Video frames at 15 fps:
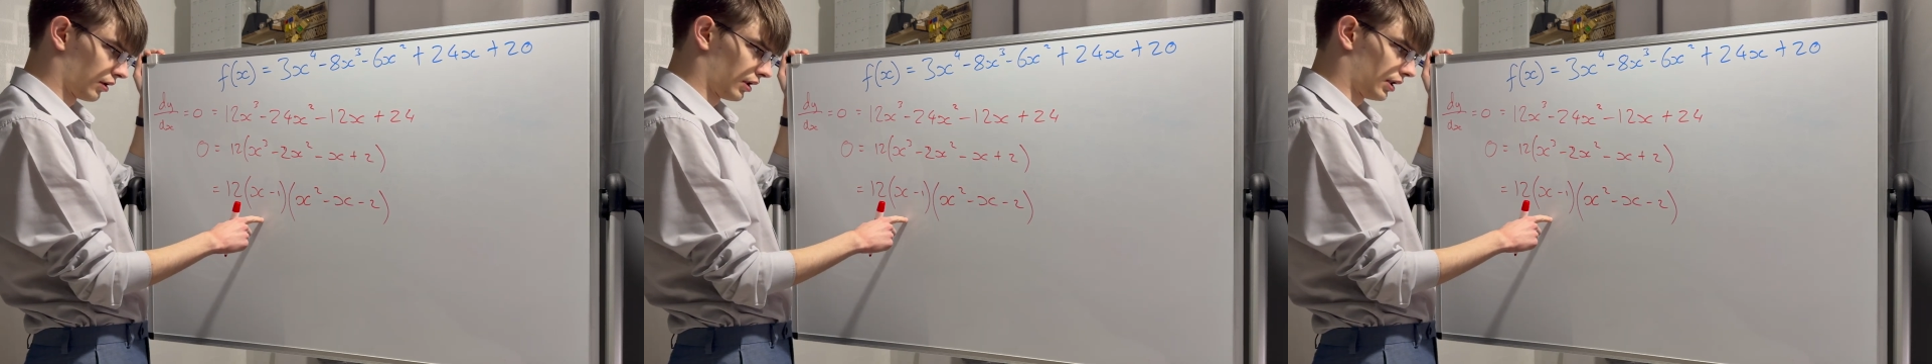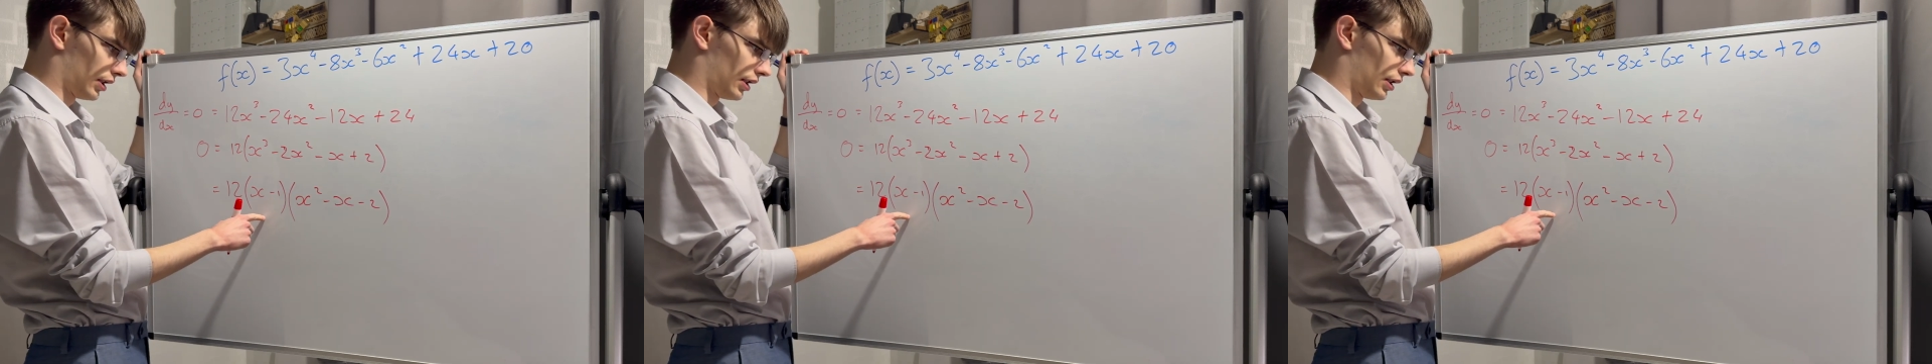
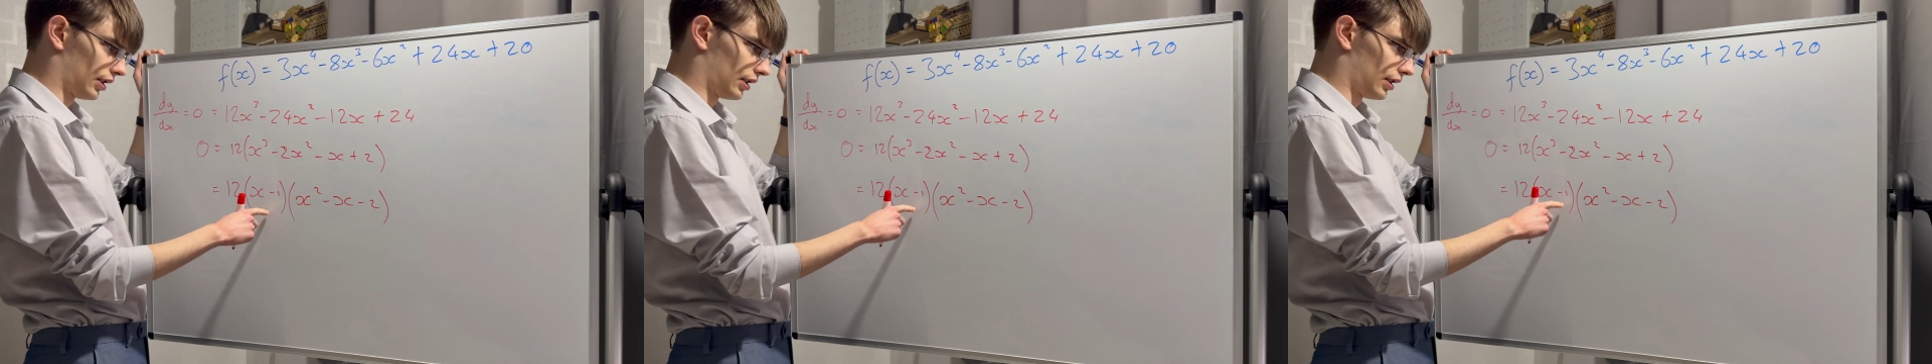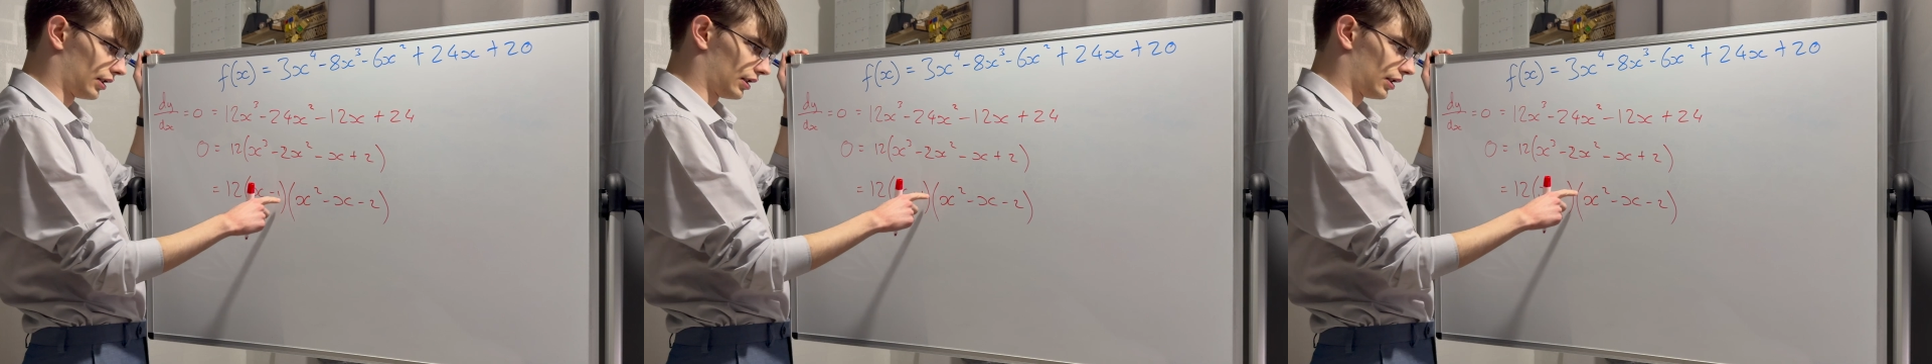
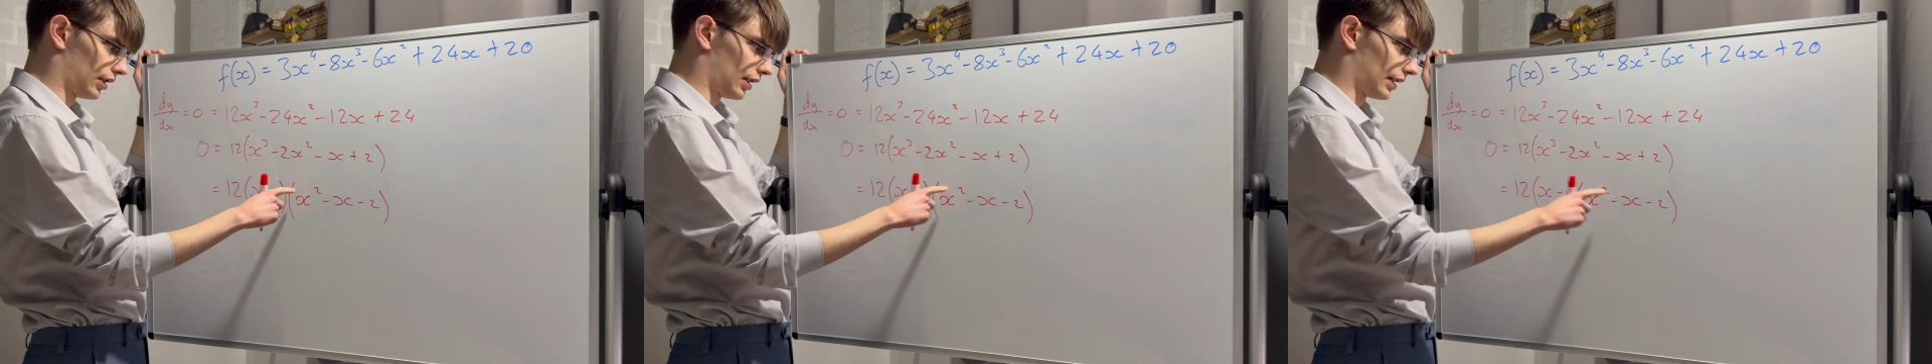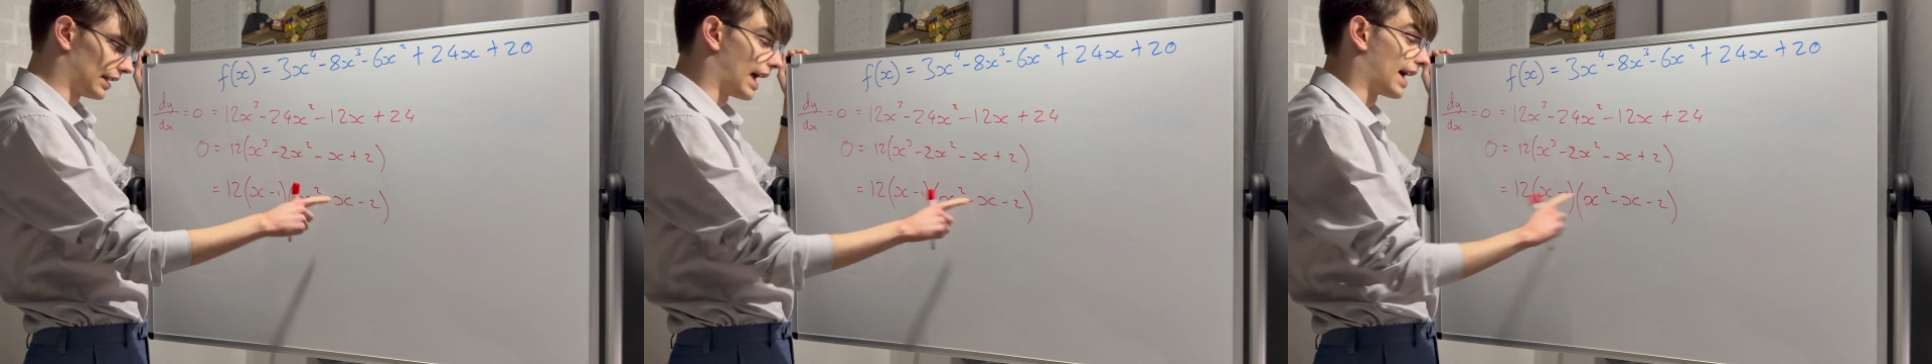
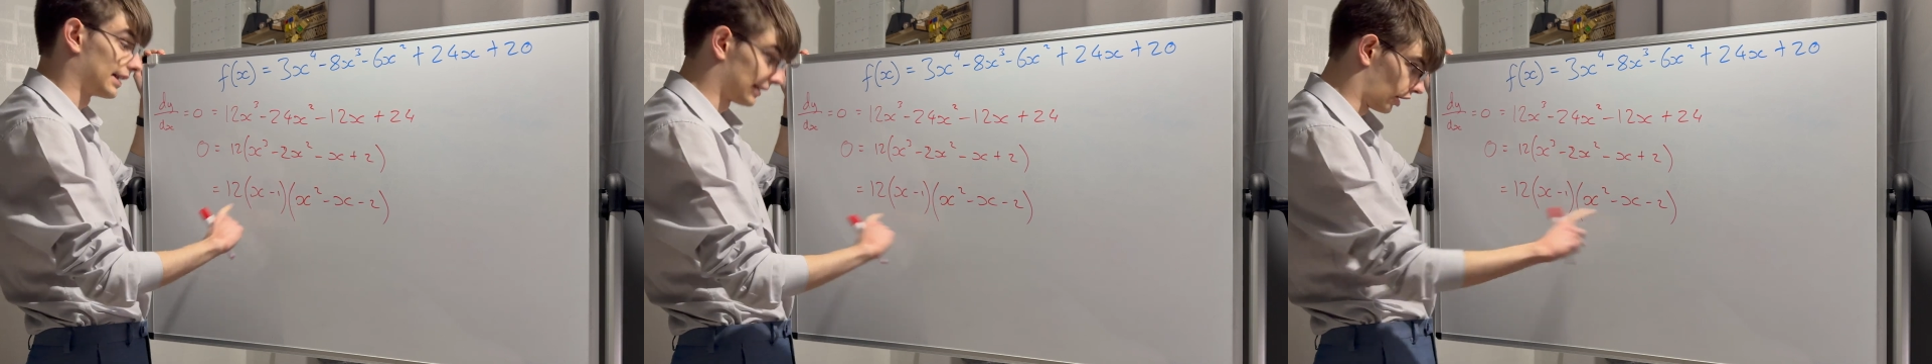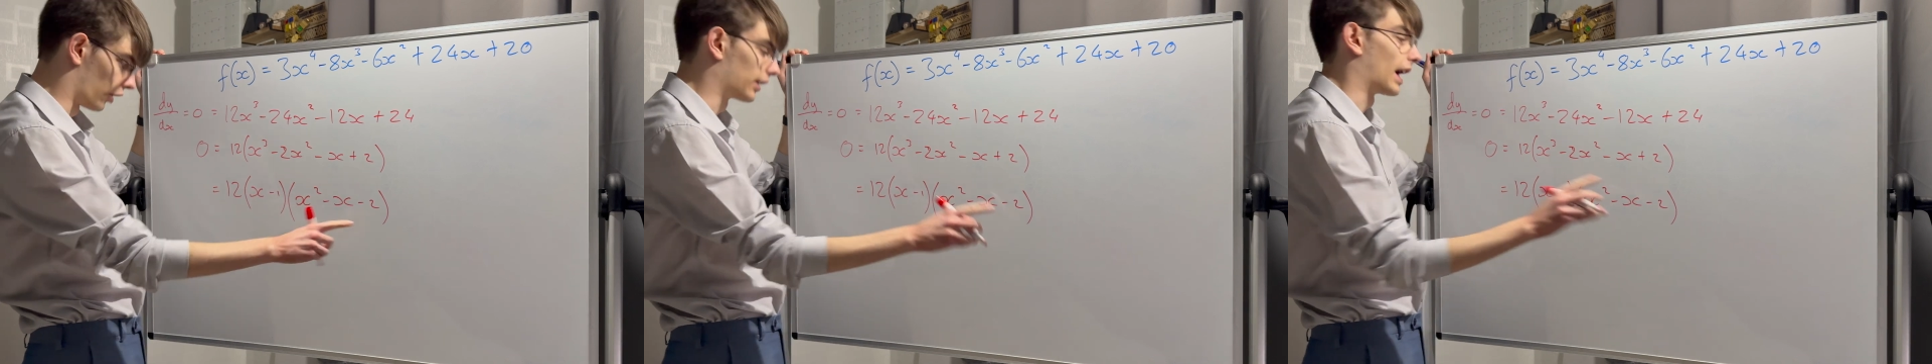
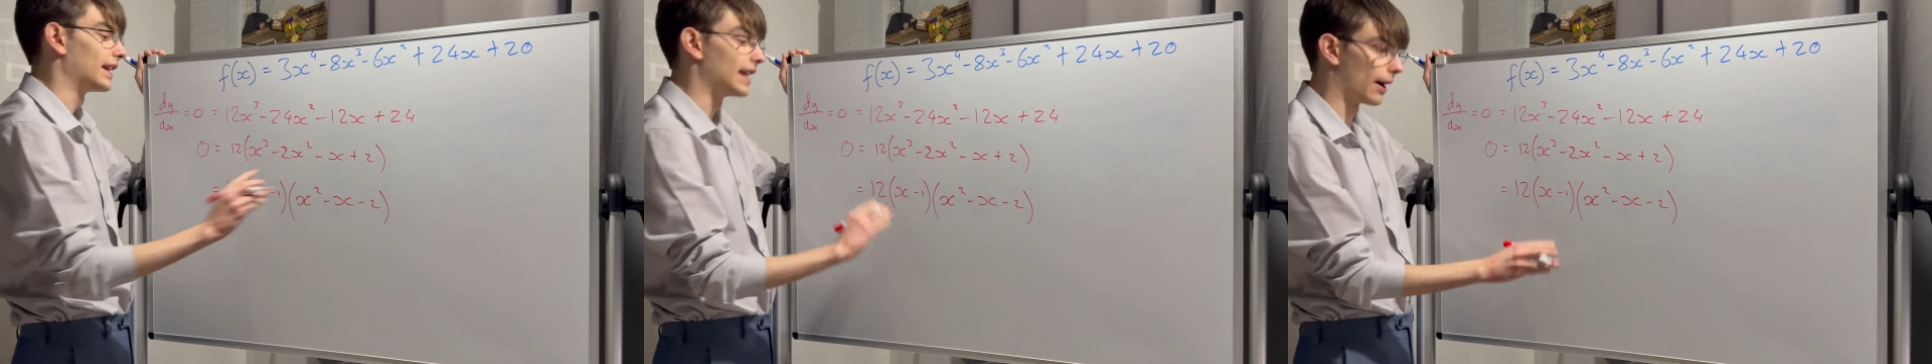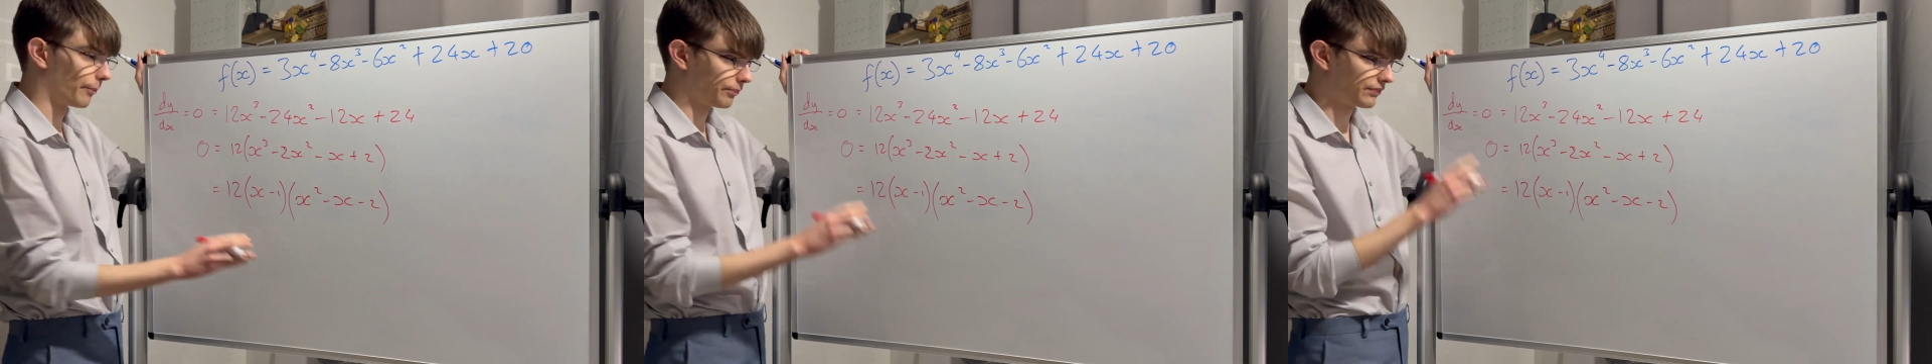Yes, okay,
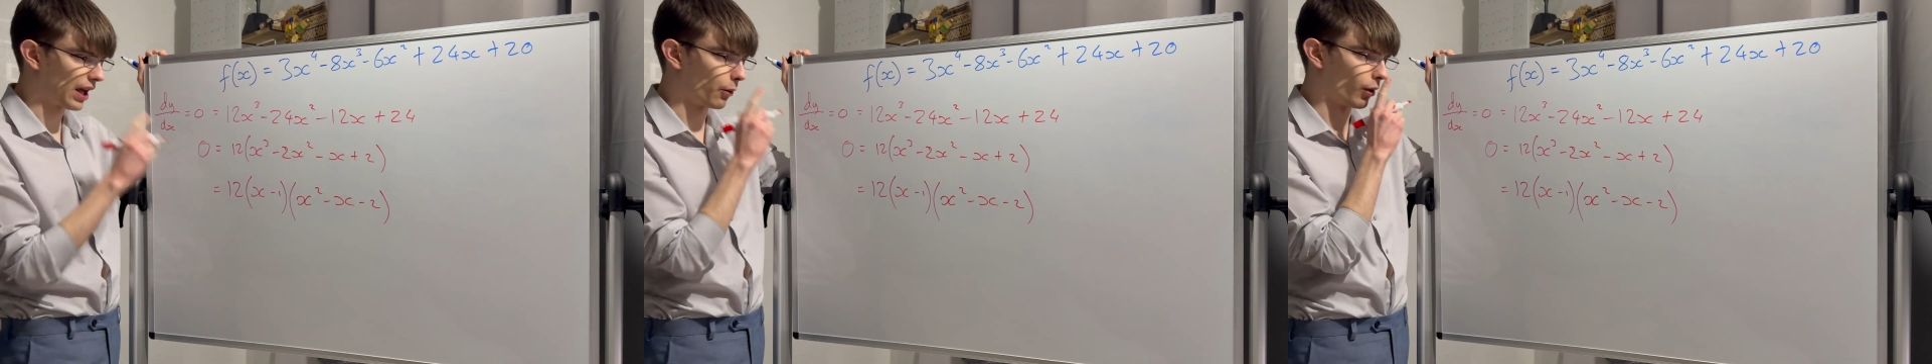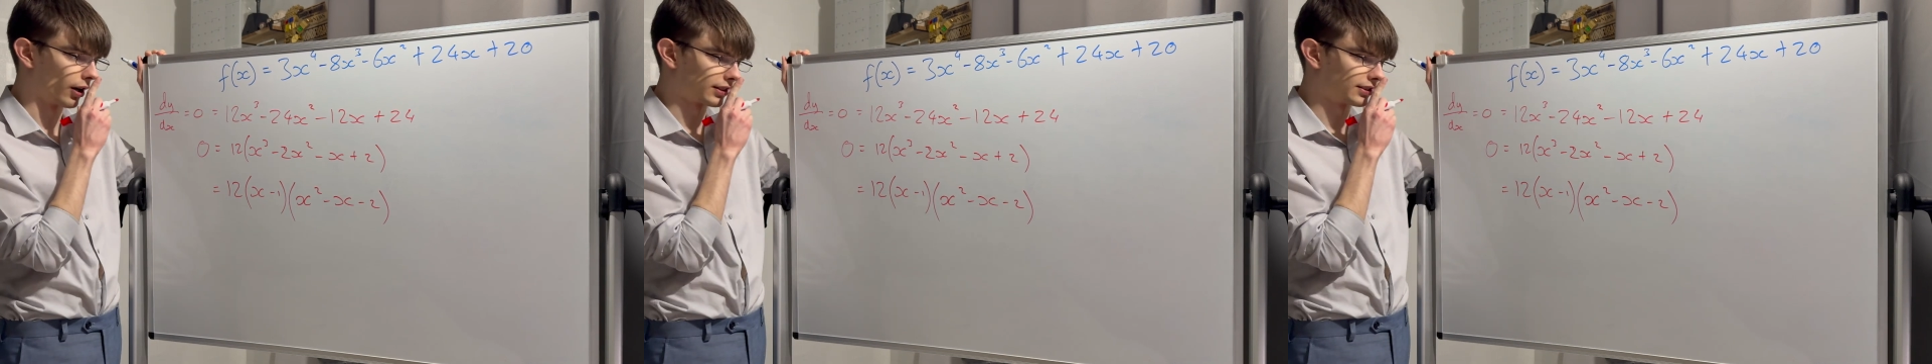yeah, that
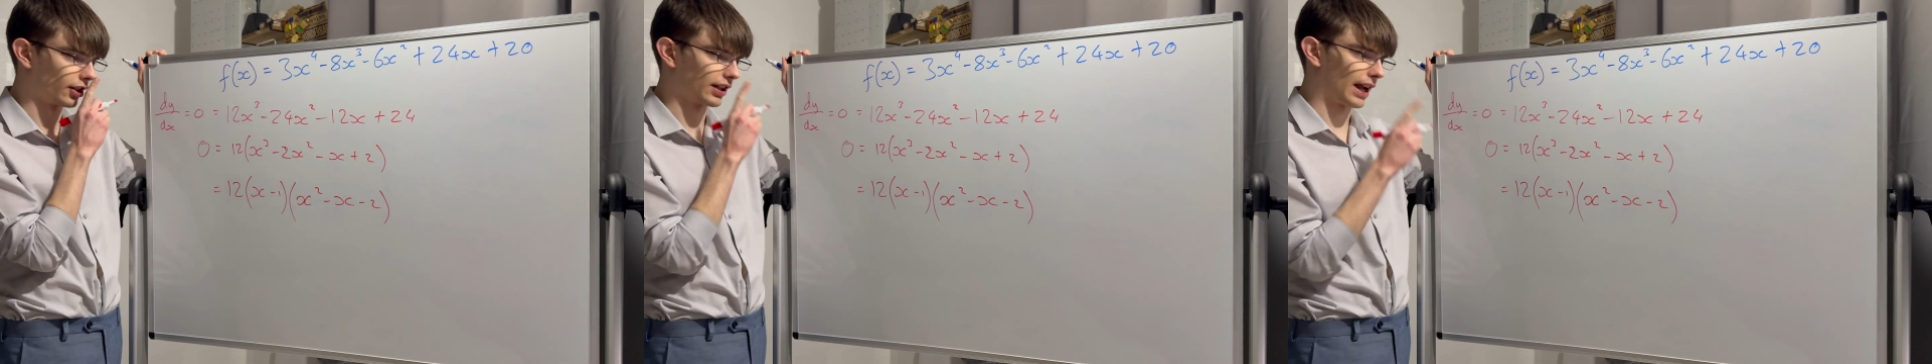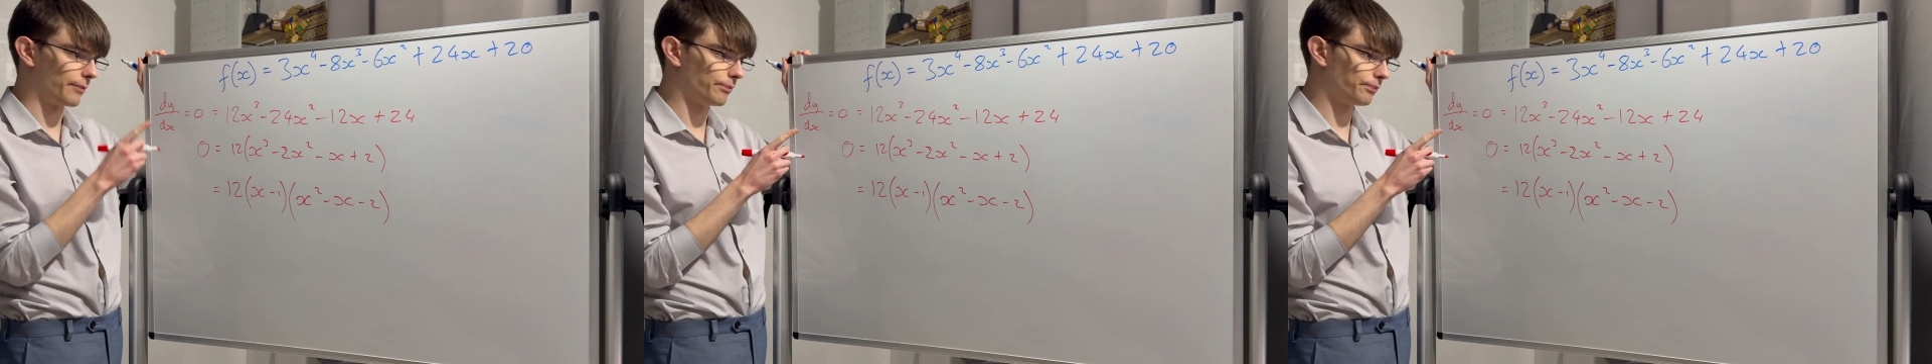works,
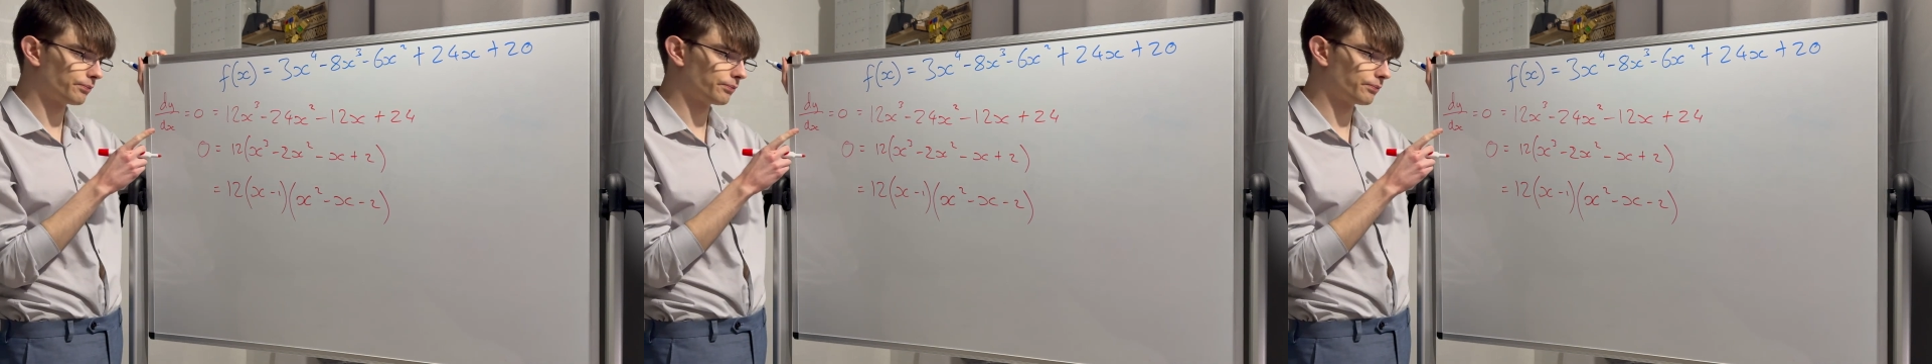okay.